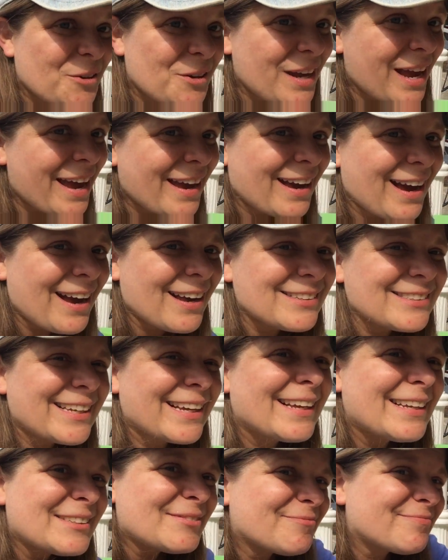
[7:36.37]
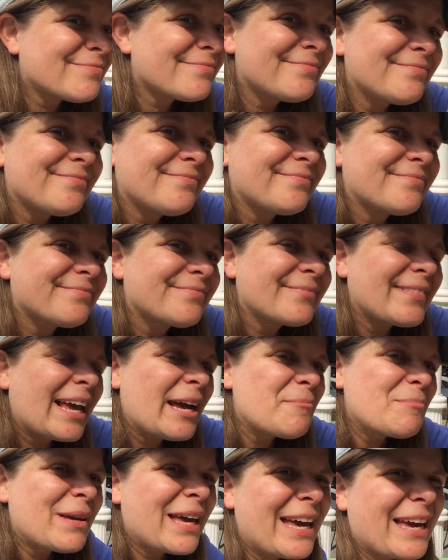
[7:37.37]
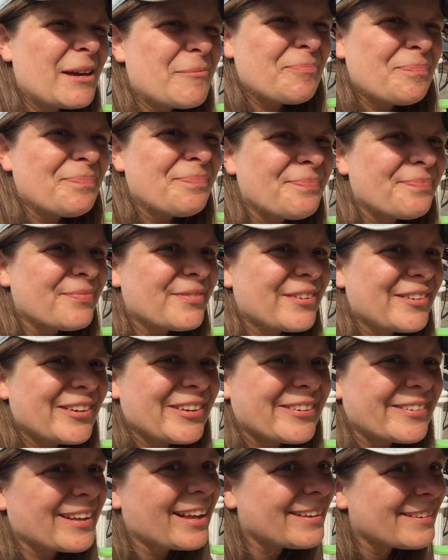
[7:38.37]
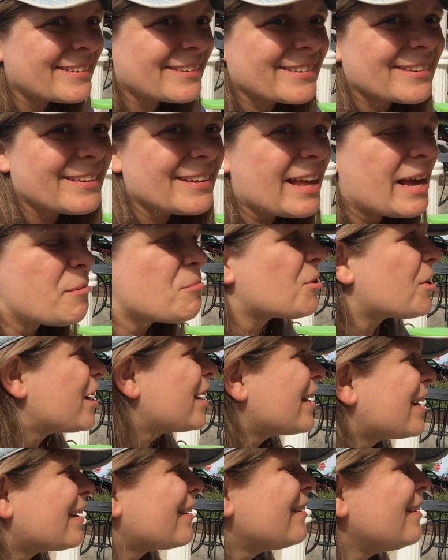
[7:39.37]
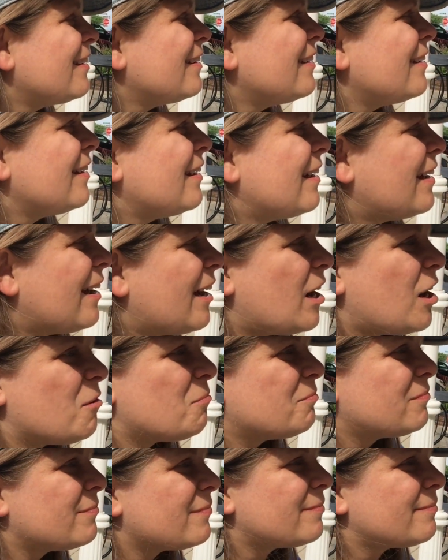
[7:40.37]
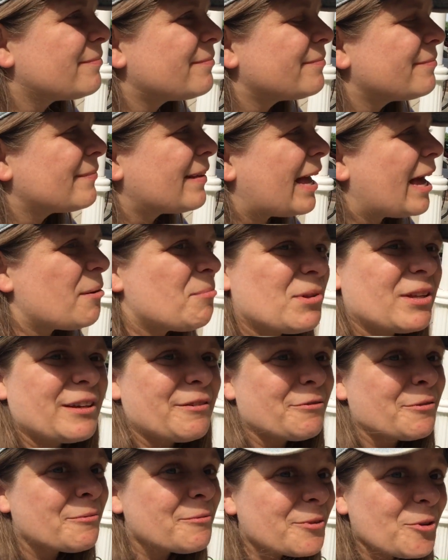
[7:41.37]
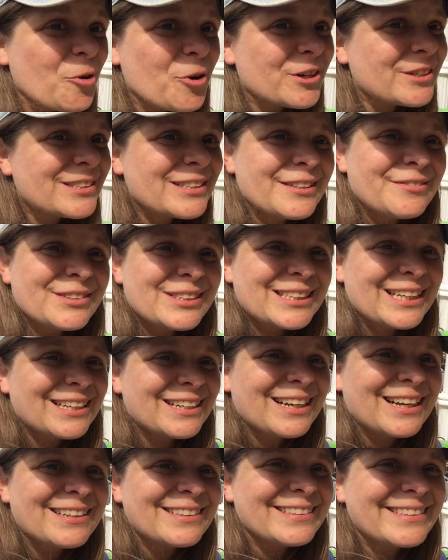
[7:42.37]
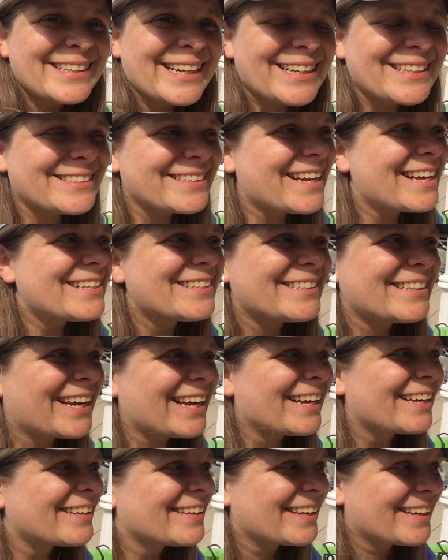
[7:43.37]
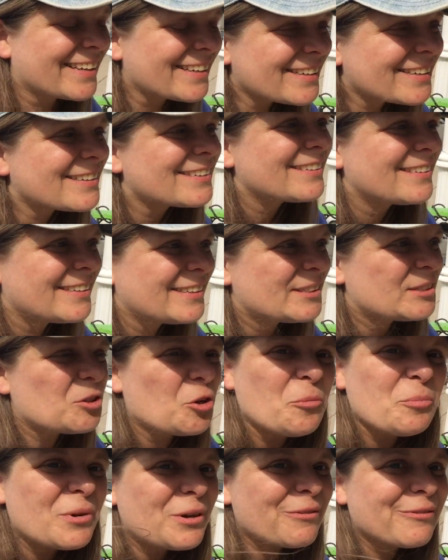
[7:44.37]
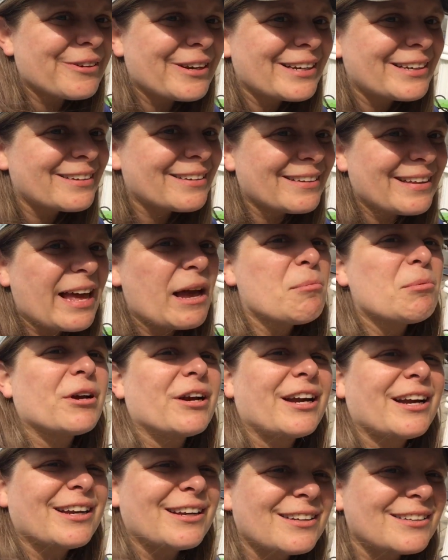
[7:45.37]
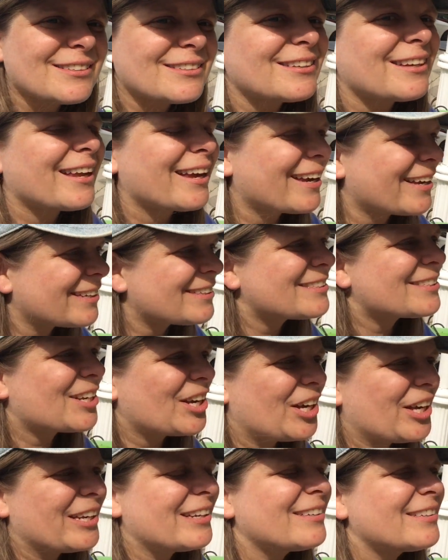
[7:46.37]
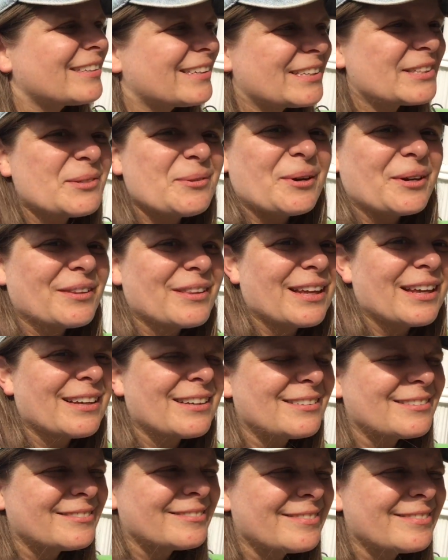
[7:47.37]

create content, I'm game to discuss collaborating. Emily from Florist even said it on stage last night. Like, don't be afraid to collaborate. It's good. It's worth it.